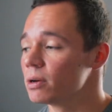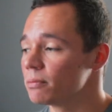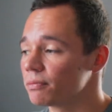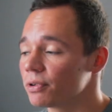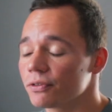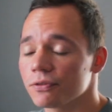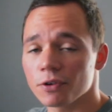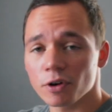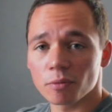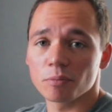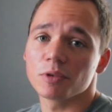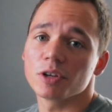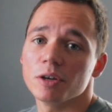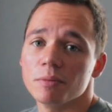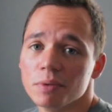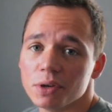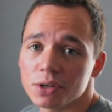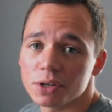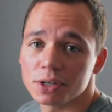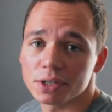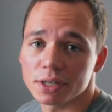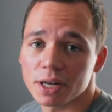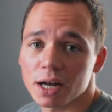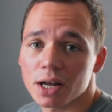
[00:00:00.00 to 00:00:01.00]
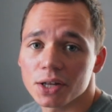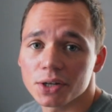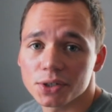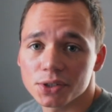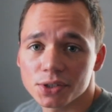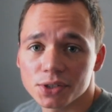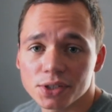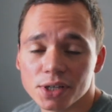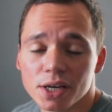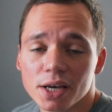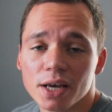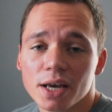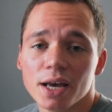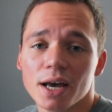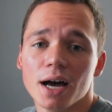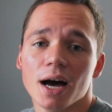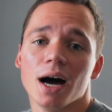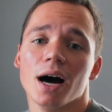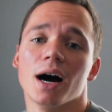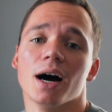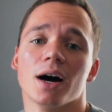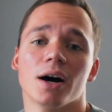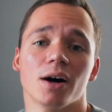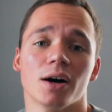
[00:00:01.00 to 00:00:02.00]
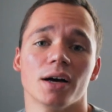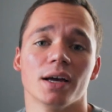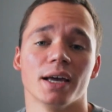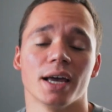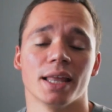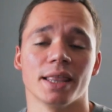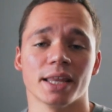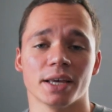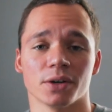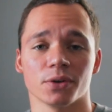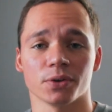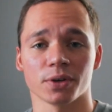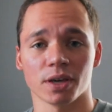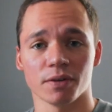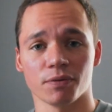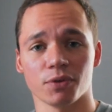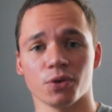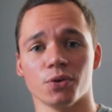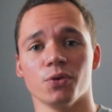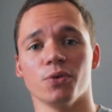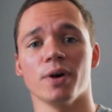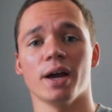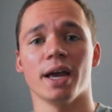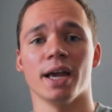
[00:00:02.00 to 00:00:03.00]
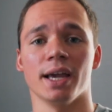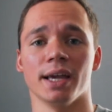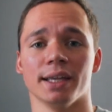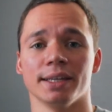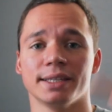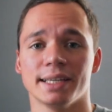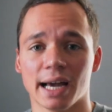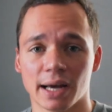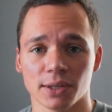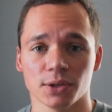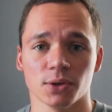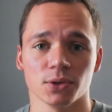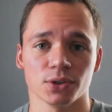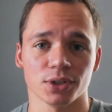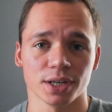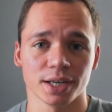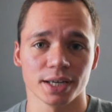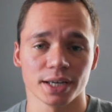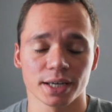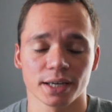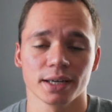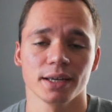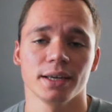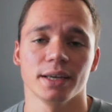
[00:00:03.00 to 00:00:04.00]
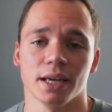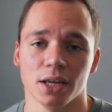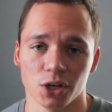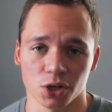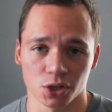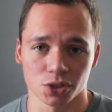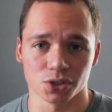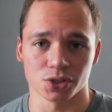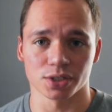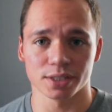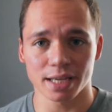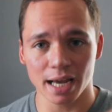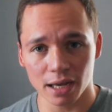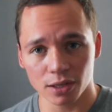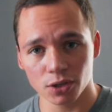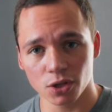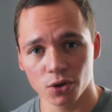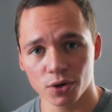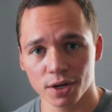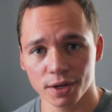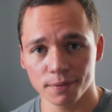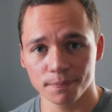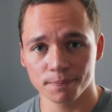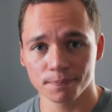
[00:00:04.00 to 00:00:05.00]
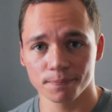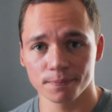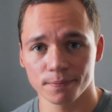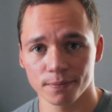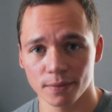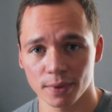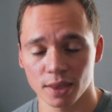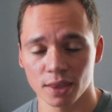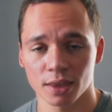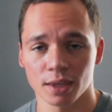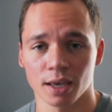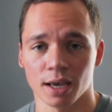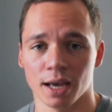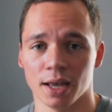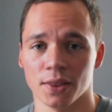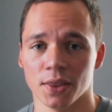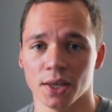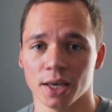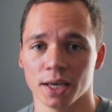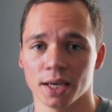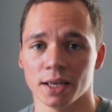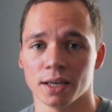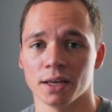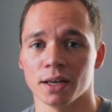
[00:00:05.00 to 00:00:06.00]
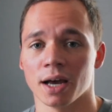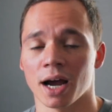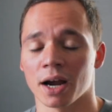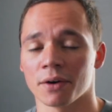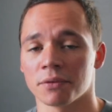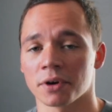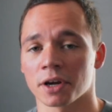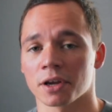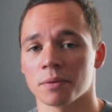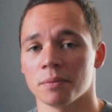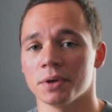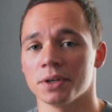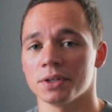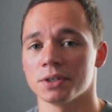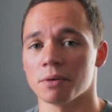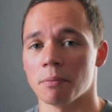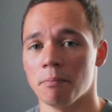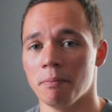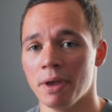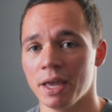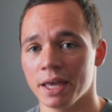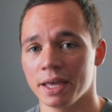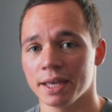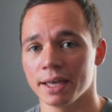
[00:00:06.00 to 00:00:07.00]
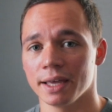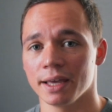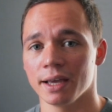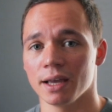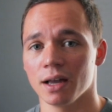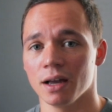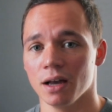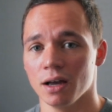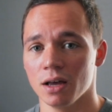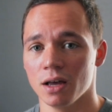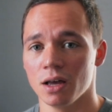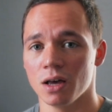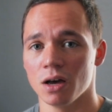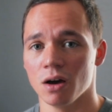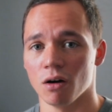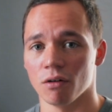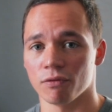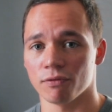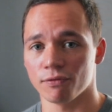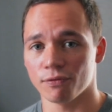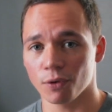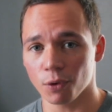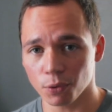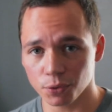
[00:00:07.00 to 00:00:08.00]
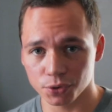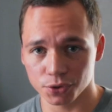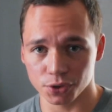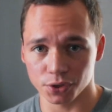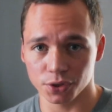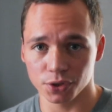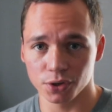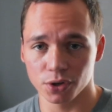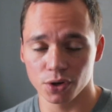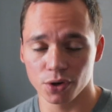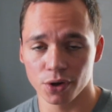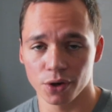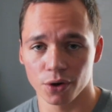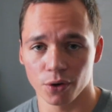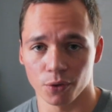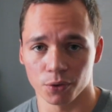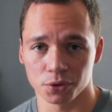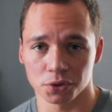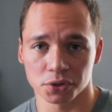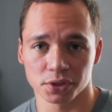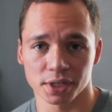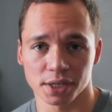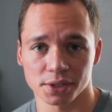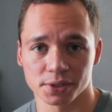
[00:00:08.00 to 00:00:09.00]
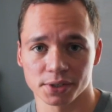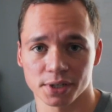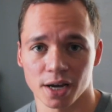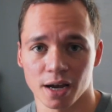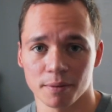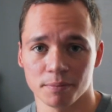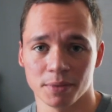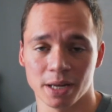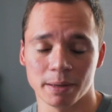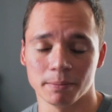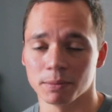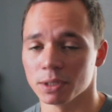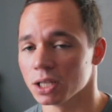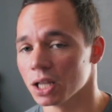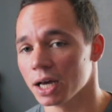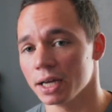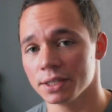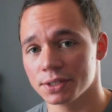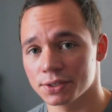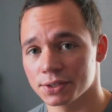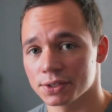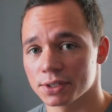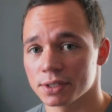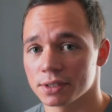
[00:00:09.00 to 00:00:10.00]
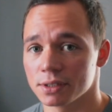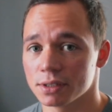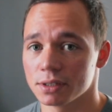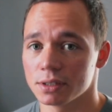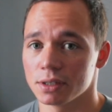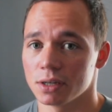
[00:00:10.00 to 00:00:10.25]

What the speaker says: preferably $1 million, and then it'll give you a download link. You can just download it, and then I recommend making a folder on your desktop named LUTs